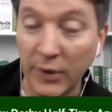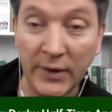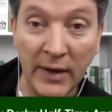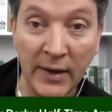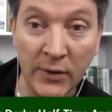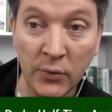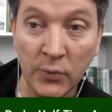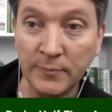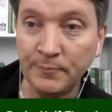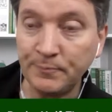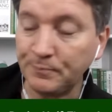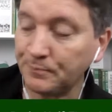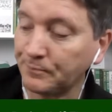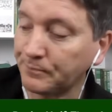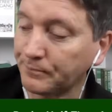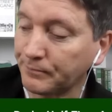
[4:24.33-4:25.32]
Callum
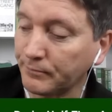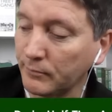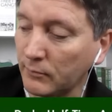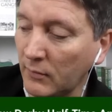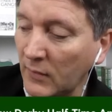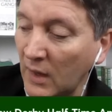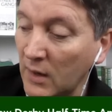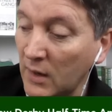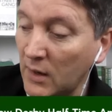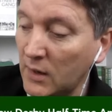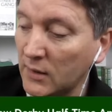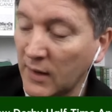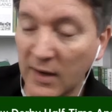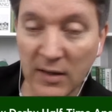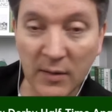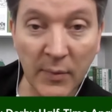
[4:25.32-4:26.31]
McGregor, I think he's played a real
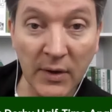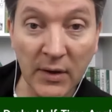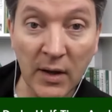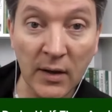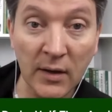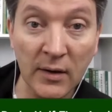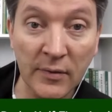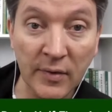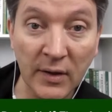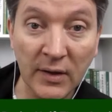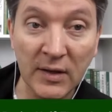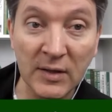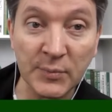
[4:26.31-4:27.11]
captain's part.